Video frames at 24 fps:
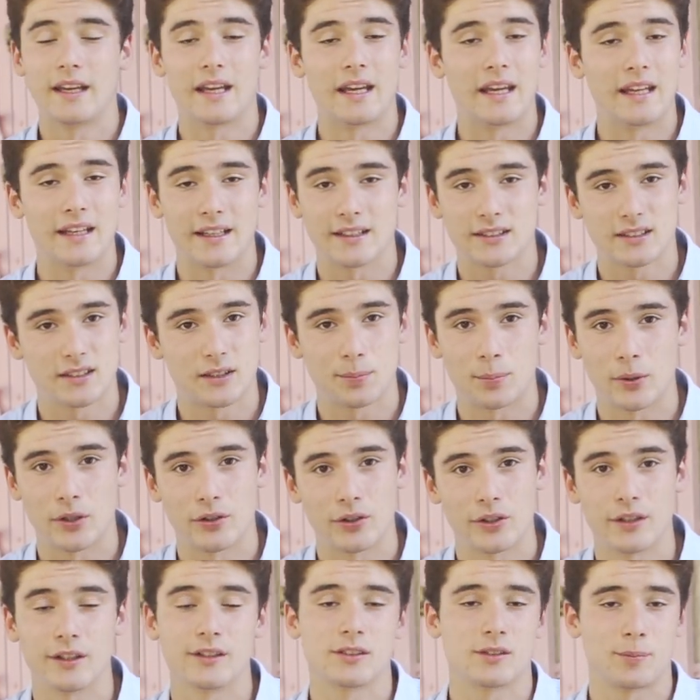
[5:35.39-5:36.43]

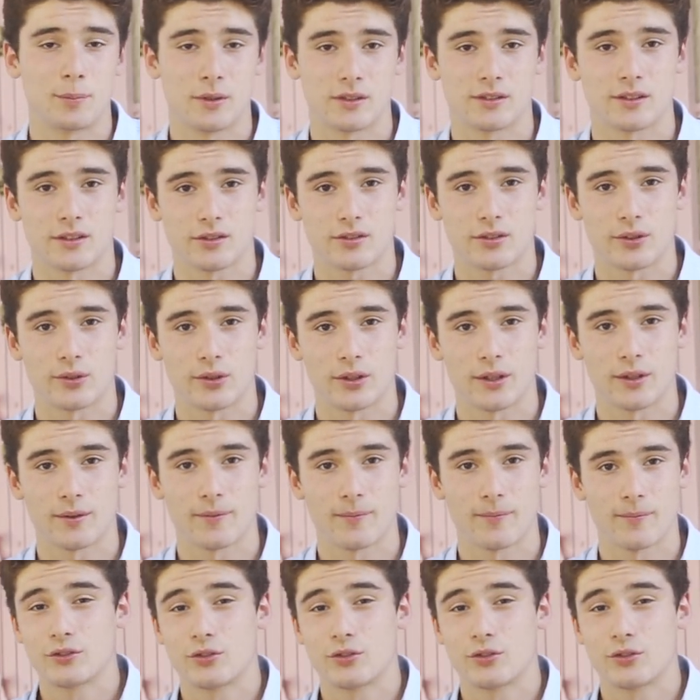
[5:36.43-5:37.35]
inexperienced business owner.